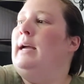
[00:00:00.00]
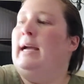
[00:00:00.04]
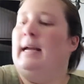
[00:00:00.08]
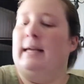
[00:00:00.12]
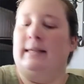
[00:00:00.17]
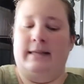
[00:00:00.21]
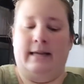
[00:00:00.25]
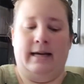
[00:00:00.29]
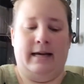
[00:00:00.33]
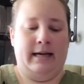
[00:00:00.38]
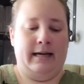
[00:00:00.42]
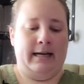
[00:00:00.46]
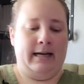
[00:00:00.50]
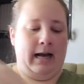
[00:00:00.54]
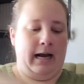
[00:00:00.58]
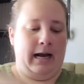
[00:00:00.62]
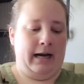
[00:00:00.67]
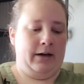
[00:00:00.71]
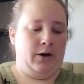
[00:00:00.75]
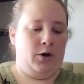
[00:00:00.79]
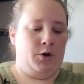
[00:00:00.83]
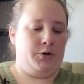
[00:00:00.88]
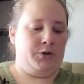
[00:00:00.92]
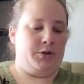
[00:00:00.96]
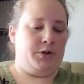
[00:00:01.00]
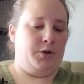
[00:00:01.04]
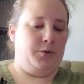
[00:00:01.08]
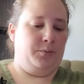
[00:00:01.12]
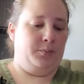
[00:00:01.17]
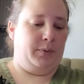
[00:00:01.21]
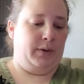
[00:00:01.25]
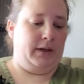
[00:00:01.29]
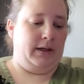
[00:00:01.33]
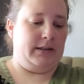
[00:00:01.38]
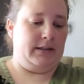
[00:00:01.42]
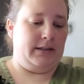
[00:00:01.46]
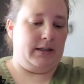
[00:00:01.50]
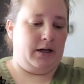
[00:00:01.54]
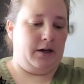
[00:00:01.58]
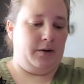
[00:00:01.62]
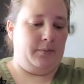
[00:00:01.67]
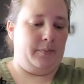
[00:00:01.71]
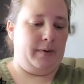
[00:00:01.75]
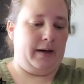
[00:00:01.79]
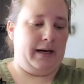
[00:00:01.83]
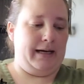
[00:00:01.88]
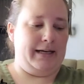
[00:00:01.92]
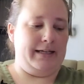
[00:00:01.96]
And then I also picked
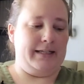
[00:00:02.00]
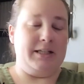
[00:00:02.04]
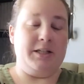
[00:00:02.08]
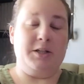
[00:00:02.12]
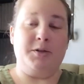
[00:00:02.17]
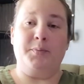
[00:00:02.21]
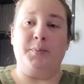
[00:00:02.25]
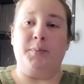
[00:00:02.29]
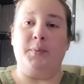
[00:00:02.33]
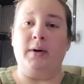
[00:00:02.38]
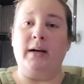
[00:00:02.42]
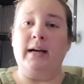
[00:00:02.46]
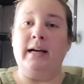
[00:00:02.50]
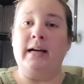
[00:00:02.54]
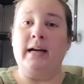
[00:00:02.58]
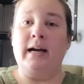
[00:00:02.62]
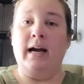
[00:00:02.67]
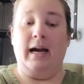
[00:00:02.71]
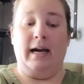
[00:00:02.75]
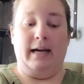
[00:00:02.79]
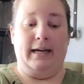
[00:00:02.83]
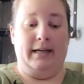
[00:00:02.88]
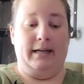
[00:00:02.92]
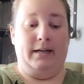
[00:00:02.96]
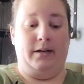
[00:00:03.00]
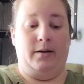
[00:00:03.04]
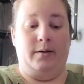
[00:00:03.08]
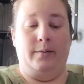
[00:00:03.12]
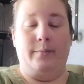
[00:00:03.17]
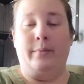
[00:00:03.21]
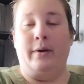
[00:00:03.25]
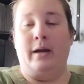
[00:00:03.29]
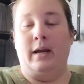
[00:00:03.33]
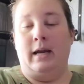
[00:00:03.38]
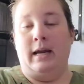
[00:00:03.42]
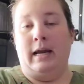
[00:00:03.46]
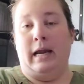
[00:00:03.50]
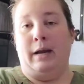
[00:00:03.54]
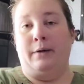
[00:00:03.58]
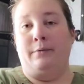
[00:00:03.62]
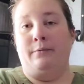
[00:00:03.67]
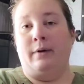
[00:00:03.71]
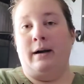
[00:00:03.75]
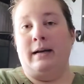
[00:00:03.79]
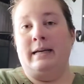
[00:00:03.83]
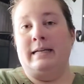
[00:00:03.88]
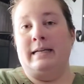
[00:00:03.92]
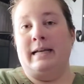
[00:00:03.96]
up a spring item,
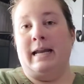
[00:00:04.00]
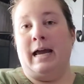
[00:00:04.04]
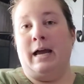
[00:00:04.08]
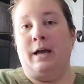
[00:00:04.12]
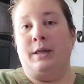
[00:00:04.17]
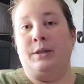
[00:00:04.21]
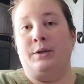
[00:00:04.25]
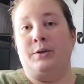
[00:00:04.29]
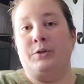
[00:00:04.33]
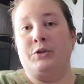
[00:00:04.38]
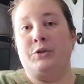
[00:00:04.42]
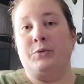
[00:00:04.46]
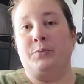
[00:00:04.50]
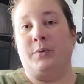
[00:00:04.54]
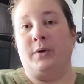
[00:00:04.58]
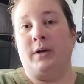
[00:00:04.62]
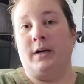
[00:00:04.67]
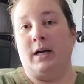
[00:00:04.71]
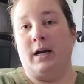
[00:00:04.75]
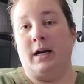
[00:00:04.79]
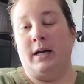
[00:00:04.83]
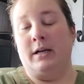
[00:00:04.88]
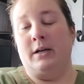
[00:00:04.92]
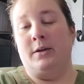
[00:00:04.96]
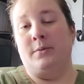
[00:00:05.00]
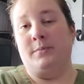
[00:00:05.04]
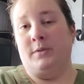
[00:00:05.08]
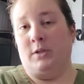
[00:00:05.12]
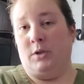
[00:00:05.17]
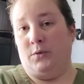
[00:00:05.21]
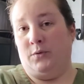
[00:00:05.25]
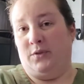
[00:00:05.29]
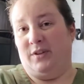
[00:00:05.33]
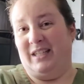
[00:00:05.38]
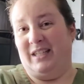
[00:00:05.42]
and right now their spring items are